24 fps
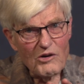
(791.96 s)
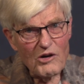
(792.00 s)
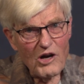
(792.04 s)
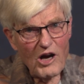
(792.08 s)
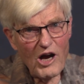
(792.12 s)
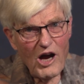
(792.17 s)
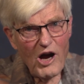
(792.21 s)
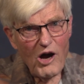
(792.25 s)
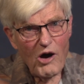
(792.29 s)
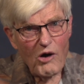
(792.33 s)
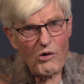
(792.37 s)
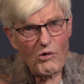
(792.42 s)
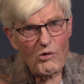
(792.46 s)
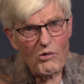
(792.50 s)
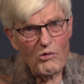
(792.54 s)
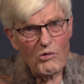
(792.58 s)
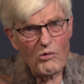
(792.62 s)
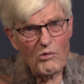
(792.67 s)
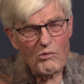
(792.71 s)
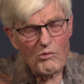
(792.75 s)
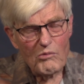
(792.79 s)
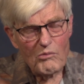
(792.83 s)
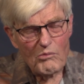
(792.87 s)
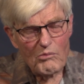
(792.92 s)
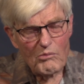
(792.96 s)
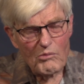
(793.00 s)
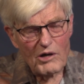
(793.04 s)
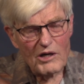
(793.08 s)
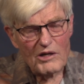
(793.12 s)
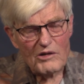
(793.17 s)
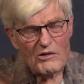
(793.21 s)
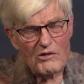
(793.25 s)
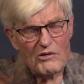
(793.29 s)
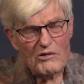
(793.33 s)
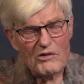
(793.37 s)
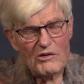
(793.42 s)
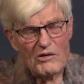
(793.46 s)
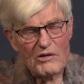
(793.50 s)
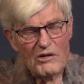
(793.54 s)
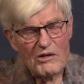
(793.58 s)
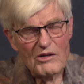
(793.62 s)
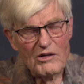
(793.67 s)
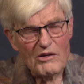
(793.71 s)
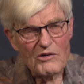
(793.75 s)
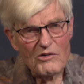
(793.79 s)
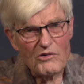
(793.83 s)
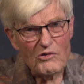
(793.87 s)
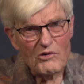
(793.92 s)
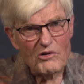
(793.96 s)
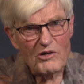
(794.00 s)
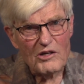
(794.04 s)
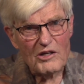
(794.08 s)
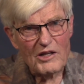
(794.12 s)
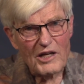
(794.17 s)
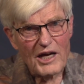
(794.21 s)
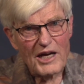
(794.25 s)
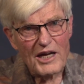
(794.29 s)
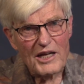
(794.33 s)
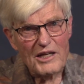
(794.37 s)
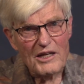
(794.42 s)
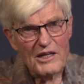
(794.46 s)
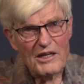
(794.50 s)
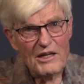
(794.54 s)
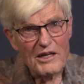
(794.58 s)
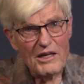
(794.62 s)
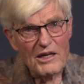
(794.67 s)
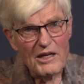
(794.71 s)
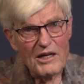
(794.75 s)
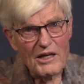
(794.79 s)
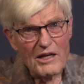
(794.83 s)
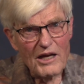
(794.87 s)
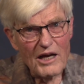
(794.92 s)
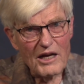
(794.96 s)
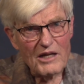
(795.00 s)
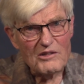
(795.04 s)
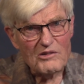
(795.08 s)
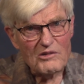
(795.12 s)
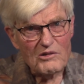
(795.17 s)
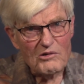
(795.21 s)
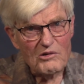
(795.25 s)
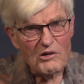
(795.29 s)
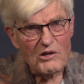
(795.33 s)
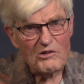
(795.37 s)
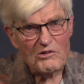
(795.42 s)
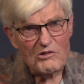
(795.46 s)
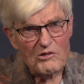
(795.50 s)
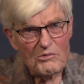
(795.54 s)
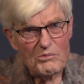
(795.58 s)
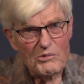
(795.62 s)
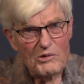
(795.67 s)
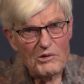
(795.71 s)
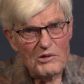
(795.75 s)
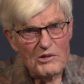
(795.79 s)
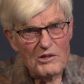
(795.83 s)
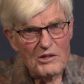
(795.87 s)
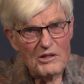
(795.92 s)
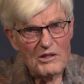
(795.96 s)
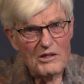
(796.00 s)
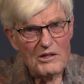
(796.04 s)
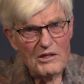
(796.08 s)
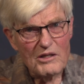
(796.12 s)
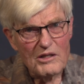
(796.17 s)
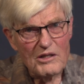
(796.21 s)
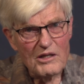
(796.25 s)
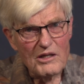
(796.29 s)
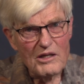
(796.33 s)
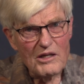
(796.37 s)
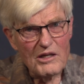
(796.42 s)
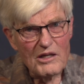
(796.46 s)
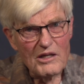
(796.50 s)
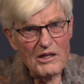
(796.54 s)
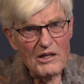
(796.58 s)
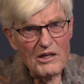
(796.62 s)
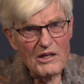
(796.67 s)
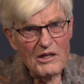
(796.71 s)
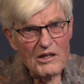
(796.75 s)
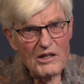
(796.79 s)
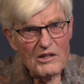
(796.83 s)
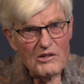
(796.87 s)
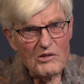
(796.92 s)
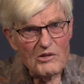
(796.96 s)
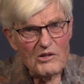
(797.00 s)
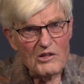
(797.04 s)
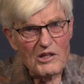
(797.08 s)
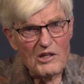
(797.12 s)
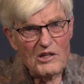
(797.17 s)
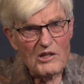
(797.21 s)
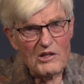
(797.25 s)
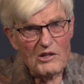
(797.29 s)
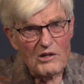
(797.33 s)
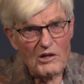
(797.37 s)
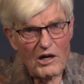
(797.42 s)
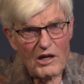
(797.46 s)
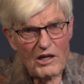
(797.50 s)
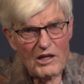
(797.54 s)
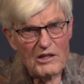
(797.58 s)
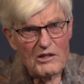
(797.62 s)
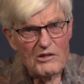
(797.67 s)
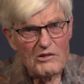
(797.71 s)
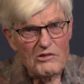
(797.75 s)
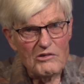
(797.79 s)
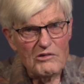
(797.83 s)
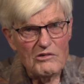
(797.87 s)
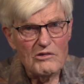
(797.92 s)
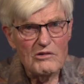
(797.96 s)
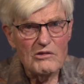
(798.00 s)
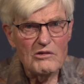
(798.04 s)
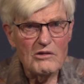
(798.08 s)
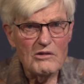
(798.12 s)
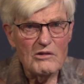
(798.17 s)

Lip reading: how much Trinidad has contributed to the knowledge.